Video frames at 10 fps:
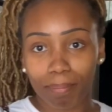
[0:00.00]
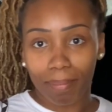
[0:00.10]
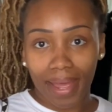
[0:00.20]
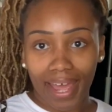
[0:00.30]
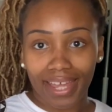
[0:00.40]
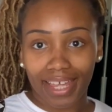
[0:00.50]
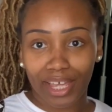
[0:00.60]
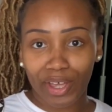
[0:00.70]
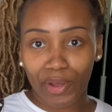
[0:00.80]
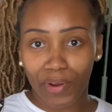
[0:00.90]

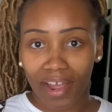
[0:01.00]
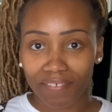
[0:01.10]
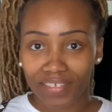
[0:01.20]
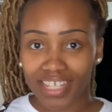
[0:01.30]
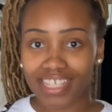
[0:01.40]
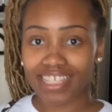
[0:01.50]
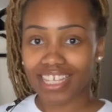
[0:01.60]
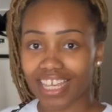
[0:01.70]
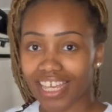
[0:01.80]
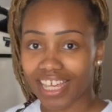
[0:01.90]
baggy graphic
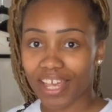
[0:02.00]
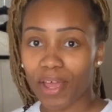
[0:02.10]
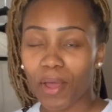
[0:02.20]
tee